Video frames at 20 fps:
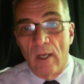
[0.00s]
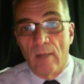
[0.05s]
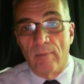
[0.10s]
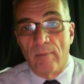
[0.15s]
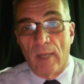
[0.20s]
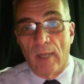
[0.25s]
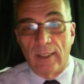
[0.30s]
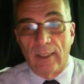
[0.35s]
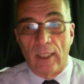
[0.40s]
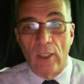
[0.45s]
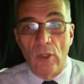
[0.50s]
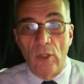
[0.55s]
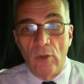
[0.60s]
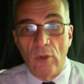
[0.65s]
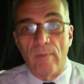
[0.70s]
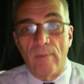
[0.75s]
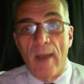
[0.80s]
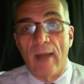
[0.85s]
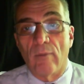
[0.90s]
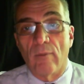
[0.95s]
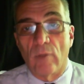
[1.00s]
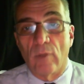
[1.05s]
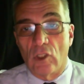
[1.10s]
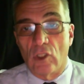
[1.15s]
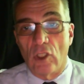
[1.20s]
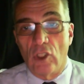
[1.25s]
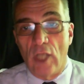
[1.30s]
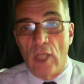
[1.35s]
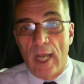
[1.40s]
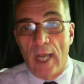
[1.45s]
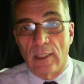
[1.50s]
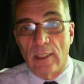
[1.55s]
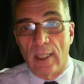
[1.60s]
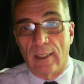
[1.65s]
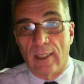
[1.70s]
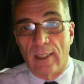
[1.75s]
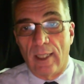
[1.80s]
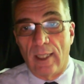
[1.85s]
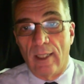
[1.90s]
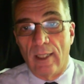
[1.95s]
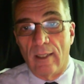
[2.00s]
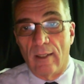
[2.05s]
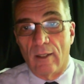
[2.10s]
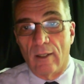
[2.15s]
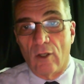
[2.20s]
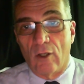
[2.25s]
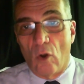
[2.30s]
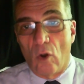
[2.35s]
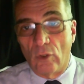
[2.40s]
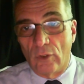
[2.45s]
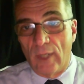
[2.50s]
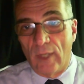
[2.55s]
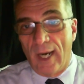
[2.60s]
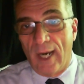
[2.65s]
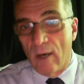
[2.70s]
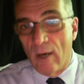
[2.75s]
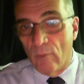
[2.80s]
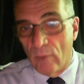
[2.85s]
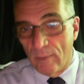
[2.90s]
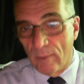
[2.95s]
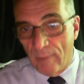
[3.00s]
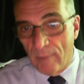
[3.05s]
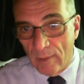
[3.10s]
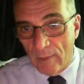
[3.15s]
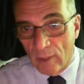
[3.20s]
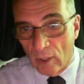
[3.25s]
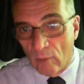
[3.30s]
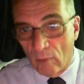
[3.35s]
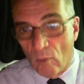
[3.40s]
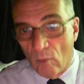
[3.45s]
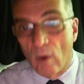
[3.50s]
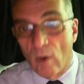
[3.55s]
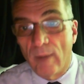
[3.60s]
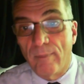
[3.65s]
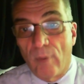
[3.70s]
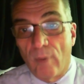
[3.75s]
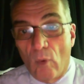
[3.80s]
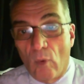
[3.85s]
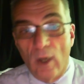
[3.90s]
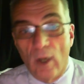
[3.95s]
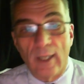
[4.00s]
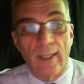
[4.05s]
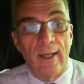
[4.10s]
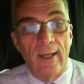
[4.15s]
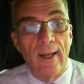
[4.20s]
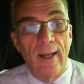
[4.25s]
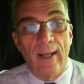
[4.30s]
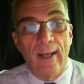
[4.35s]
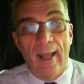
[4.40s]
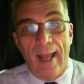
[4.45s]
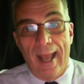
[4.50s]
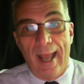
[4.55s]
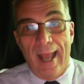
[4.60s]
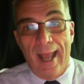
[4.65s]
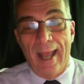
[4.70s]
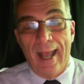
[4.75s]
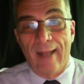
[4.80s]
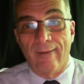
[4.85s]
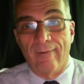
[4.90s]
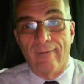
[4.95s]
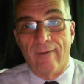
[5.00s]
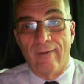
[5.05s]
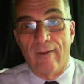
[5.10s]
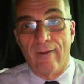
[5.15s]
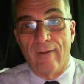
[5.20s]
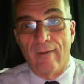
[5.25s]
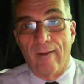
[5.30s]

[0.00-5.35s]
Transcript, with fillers: but the U K Met would suggest that the uh, colder air would be a little more important and